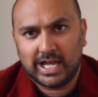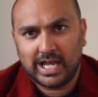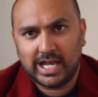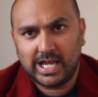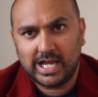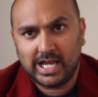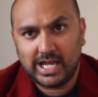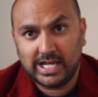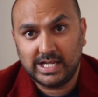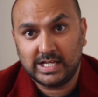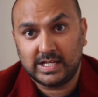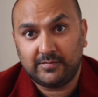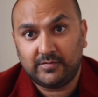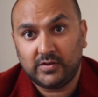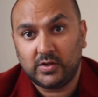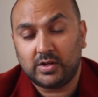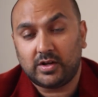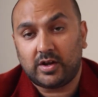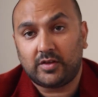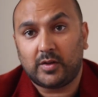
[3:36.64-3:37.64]

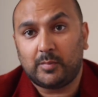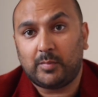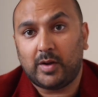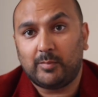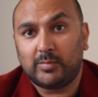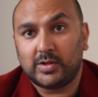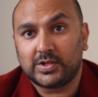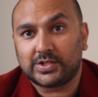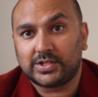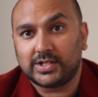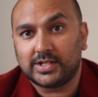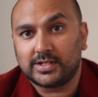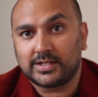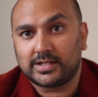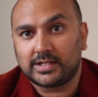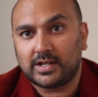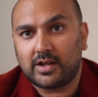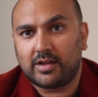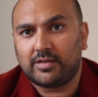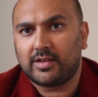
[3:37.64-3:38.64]
interviewing other
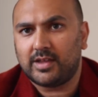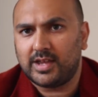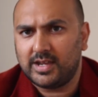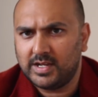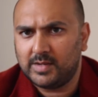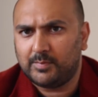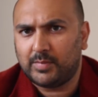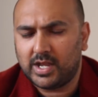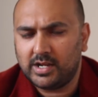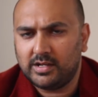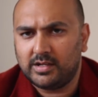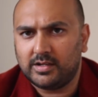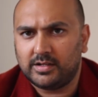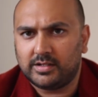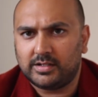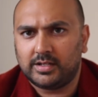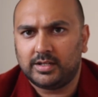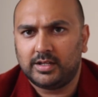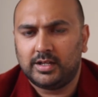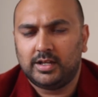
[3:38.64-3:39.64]
publishers, other
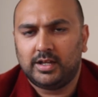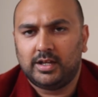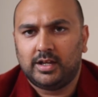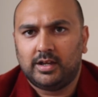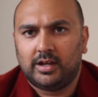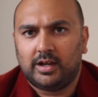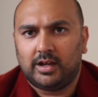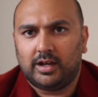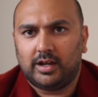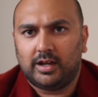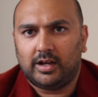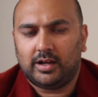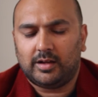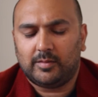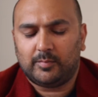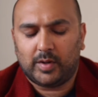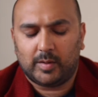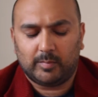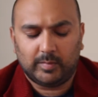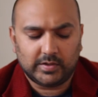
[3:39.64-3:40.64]
independent
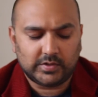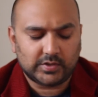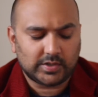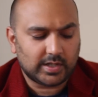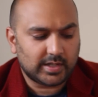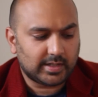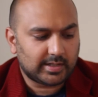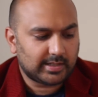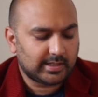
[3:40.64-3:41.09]
publishers.